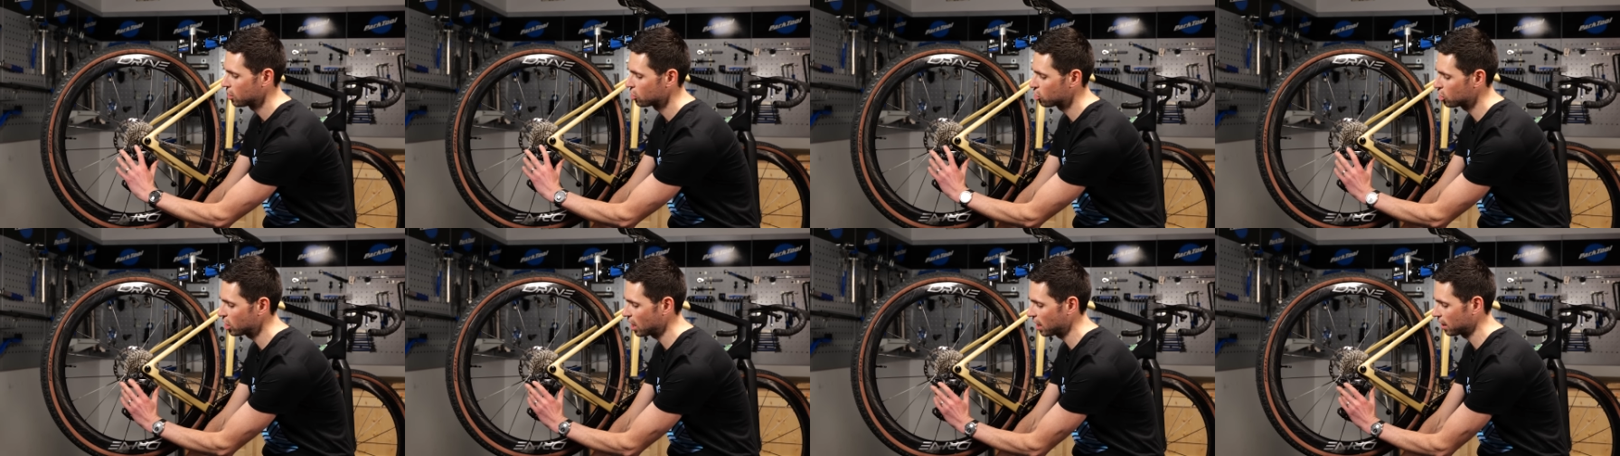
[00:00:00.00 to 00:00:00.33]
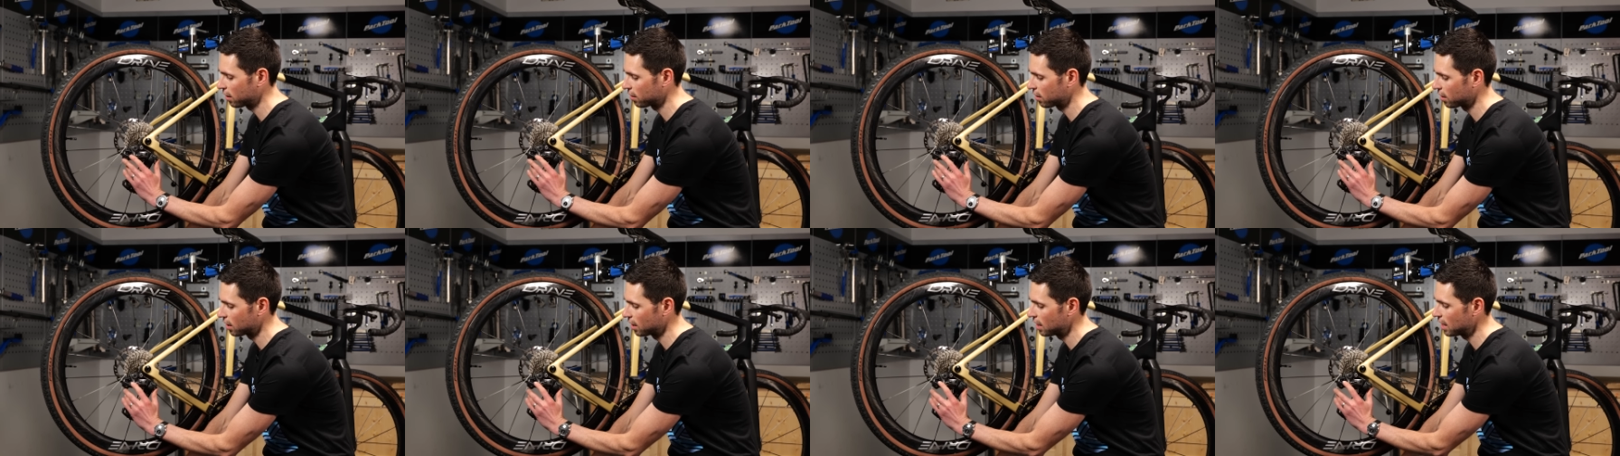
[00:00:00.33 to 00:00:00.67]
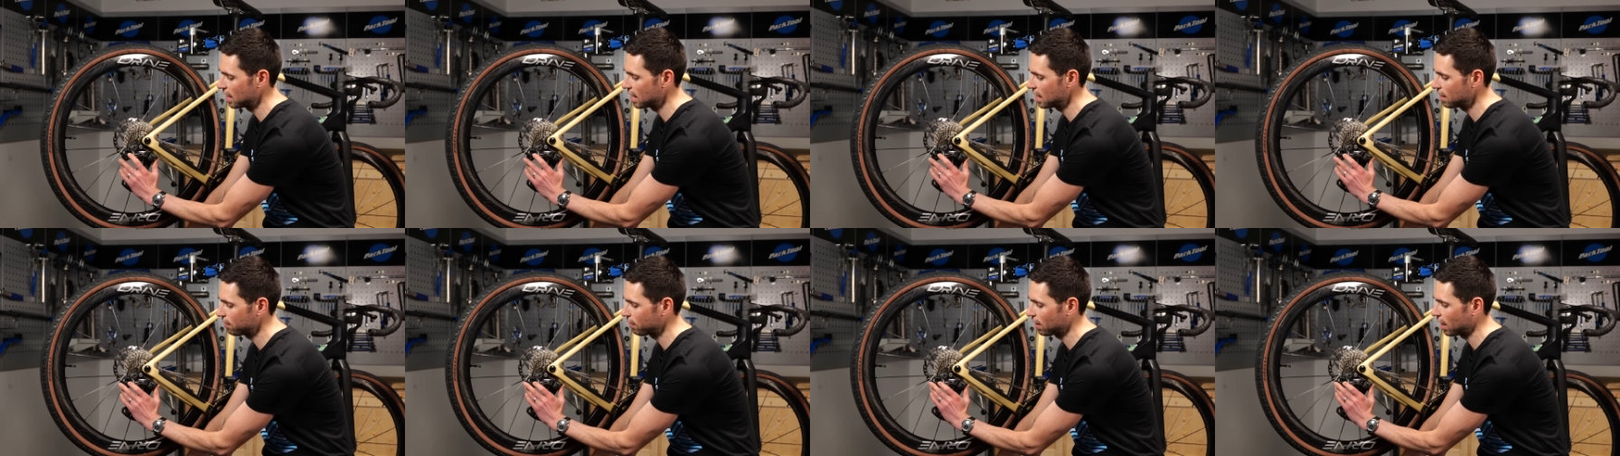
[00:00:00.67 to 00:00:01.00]
check that the
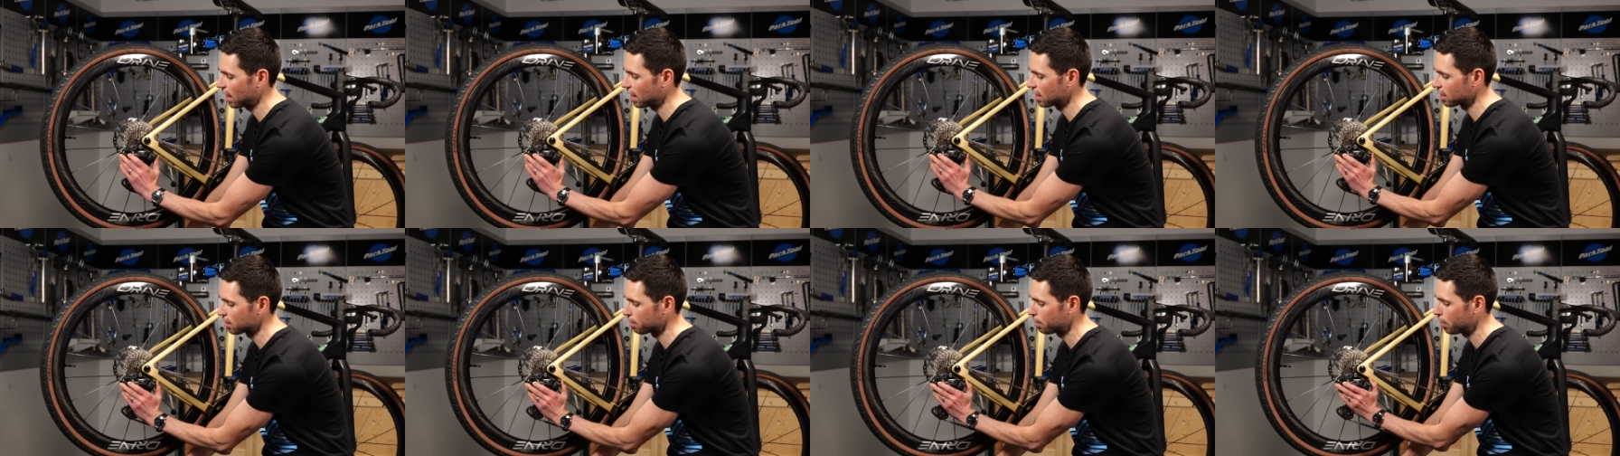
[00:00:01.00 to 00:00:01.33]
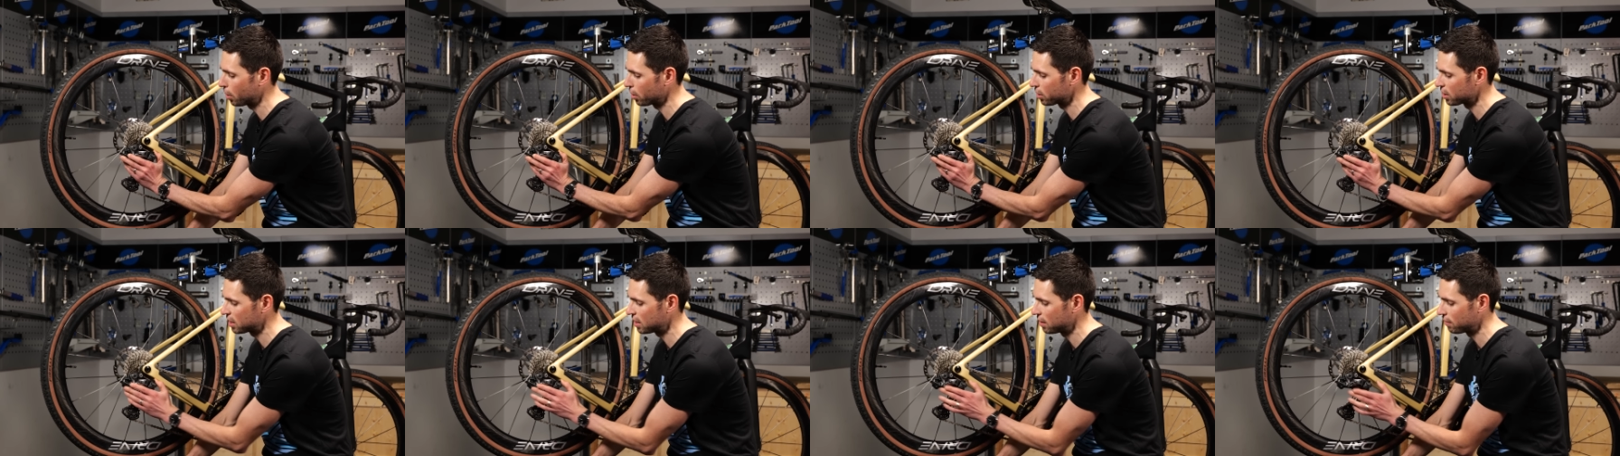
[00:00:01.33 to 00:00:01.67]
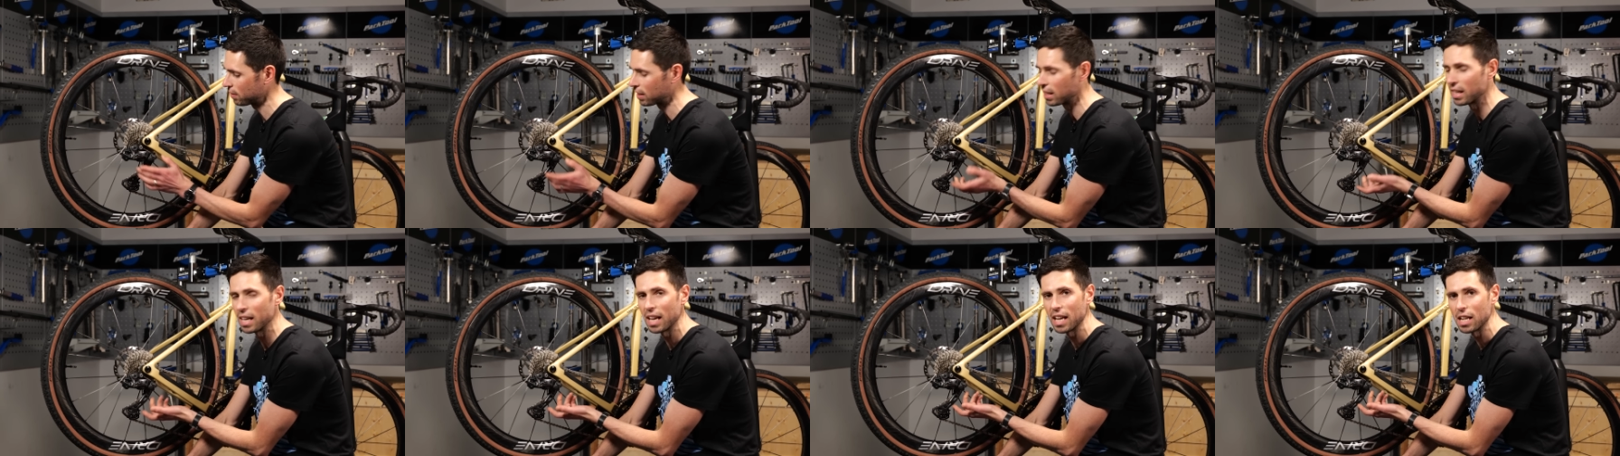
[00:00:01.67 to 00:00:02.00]
lever has a
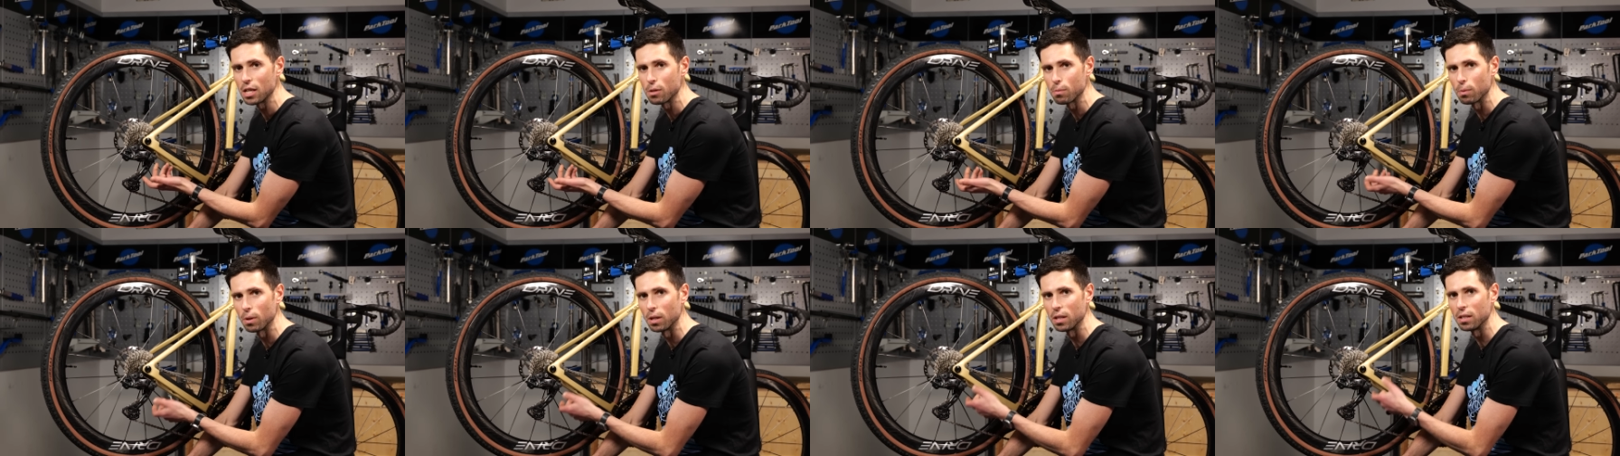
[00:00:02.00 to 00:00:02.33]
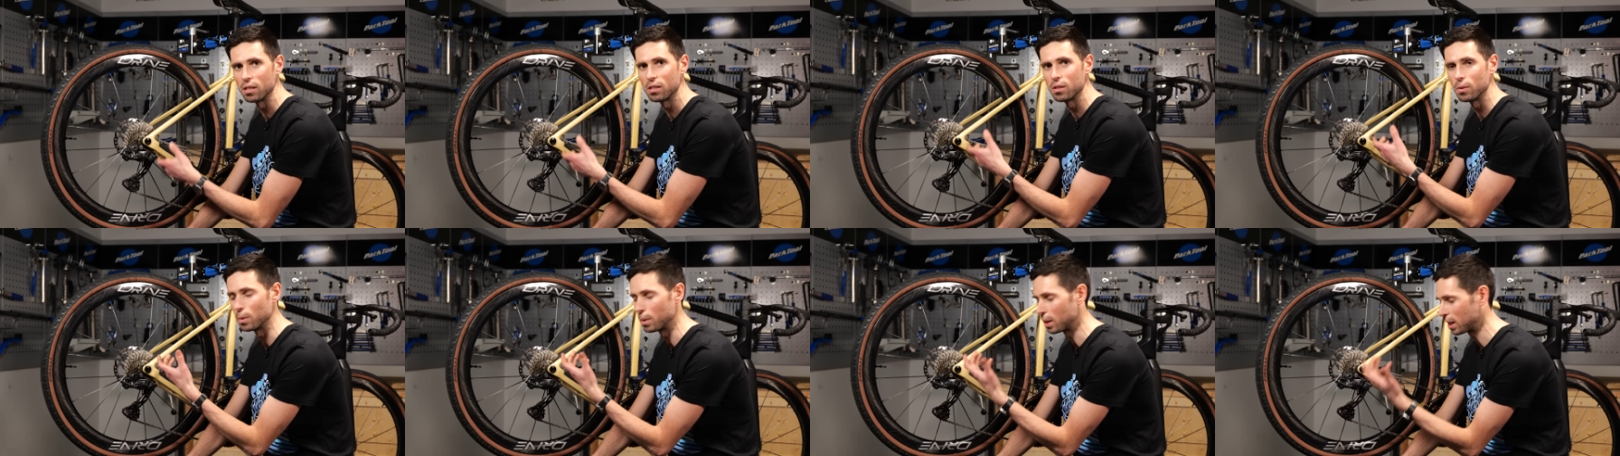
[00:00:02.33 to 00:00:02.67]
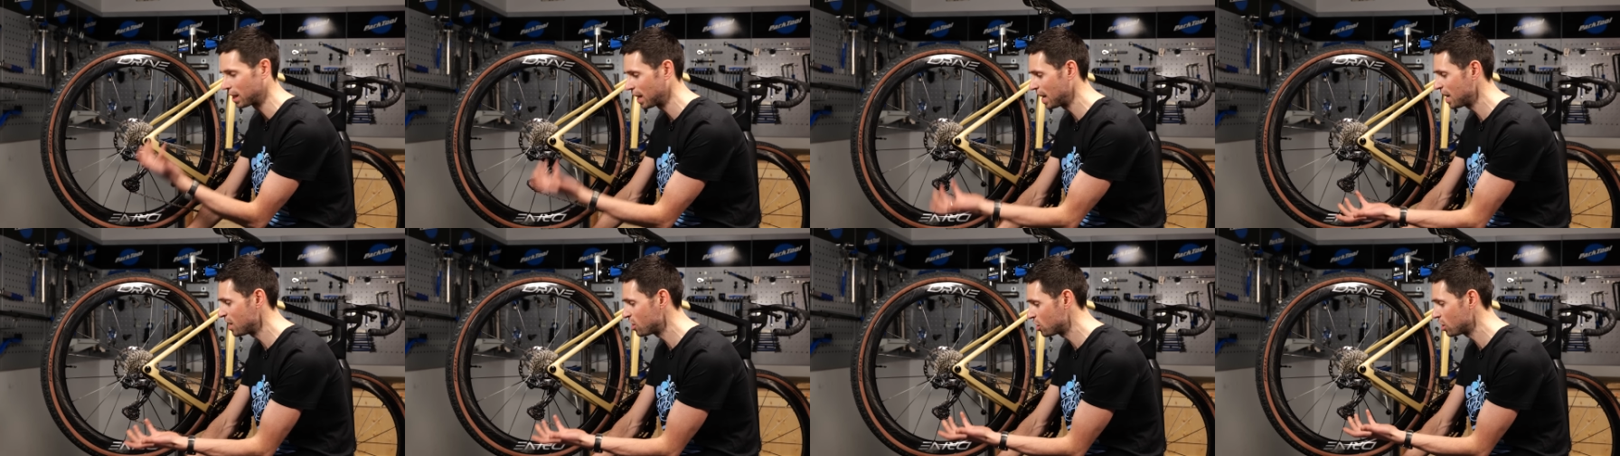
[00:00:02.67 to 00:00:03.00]
positive engagement to
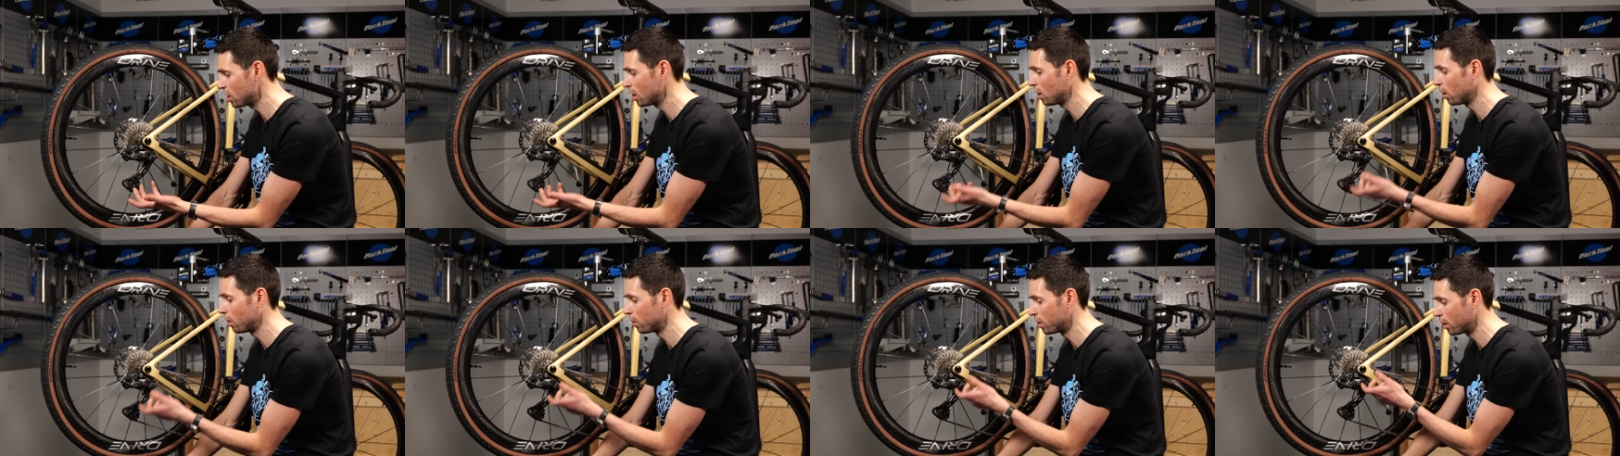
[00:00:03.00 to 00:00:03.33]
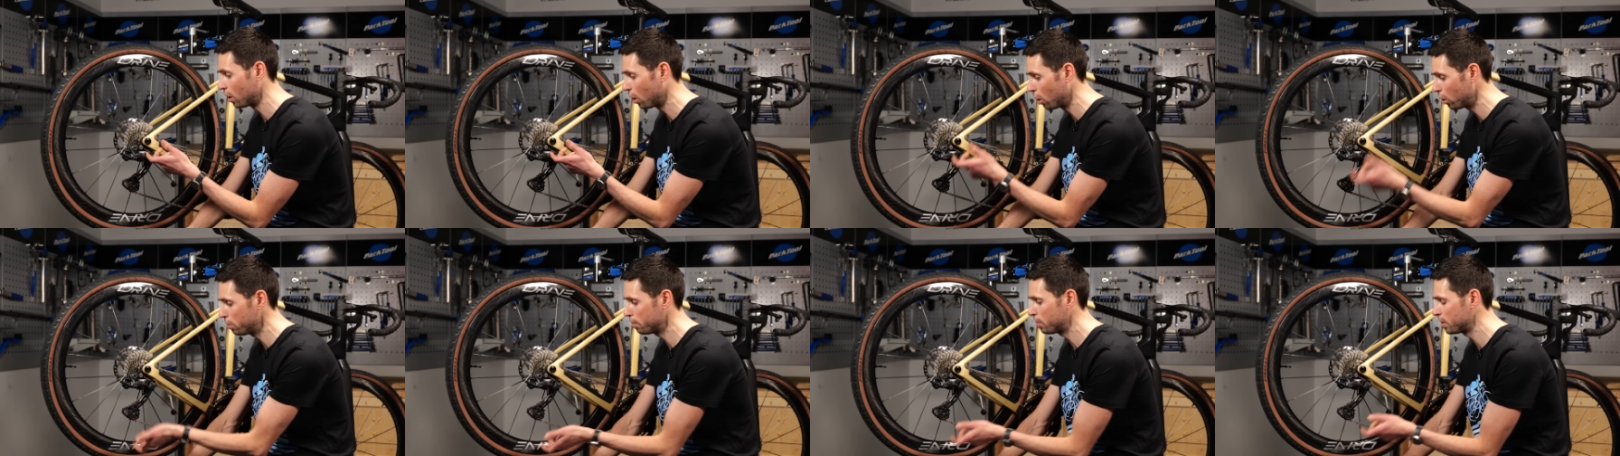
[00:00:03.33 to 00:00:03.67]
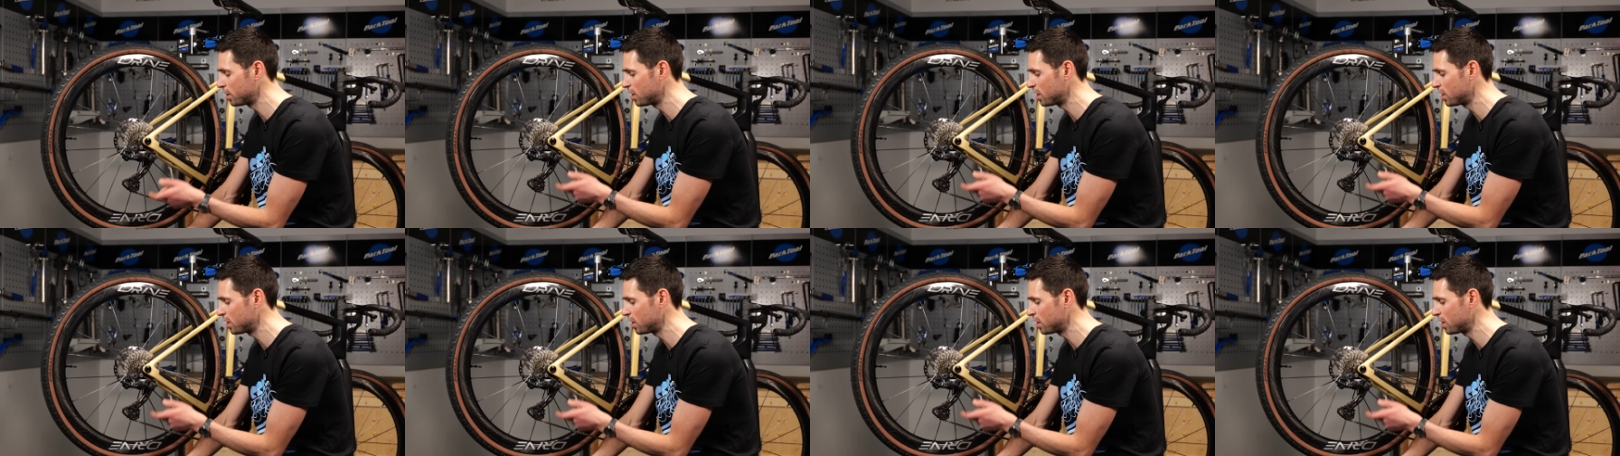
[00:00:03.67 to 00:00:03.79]
engage it on the on